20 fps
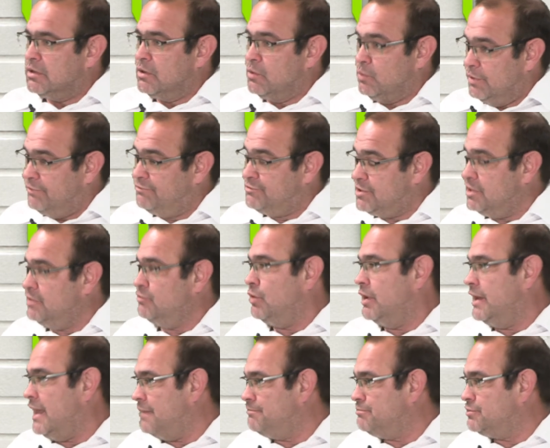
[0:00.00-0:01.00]
We've seen
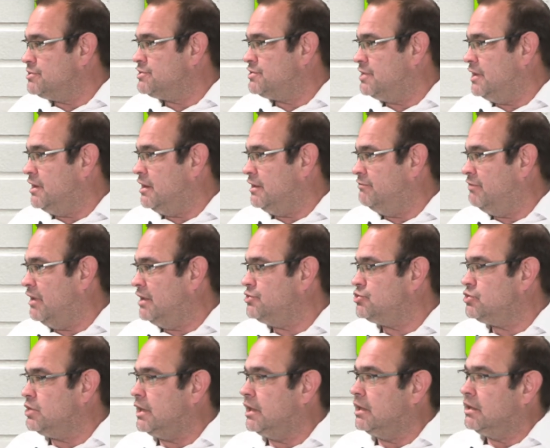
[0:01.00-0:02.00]
what happens then eventually.